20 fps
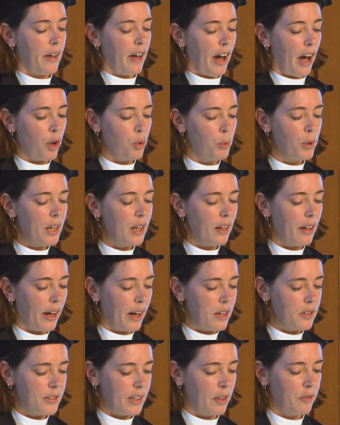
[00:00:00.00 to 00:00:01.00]
I
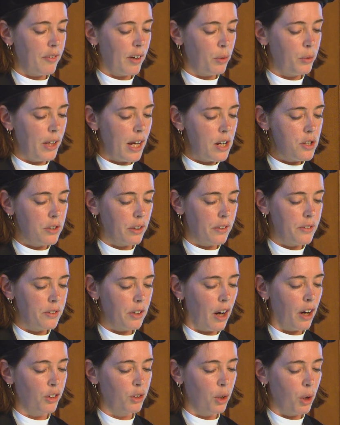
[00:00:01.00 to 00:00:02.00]
realize that foundations
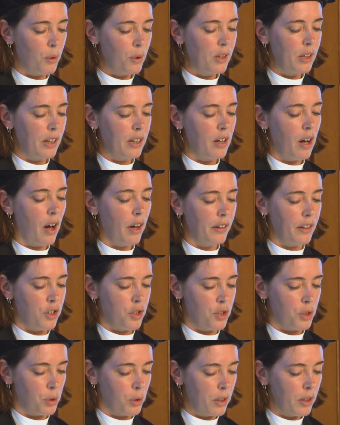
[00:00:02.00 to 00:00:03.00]
are currently
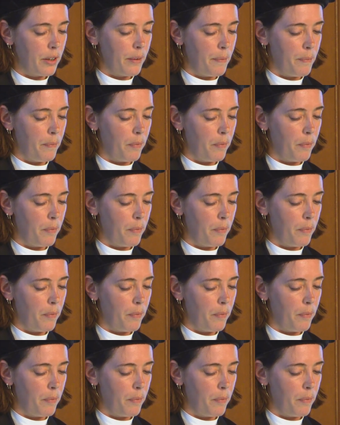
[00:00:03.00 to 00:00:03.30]
uninsured